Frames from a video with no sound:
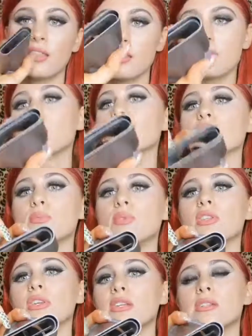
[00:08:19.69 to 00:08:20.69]
this is your
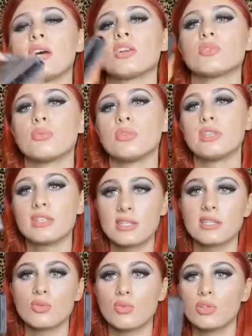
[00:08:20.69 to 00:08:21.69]
smoothing attachment.
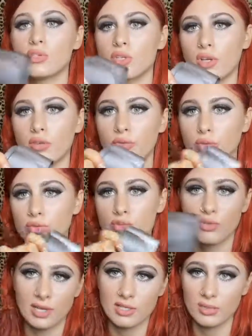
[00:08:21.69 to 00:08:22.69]
This is the one to go for
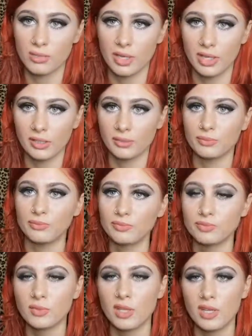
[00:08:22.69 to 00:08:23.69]
straight away.
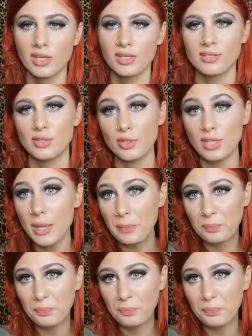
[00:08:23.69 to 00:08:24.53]
So yeah.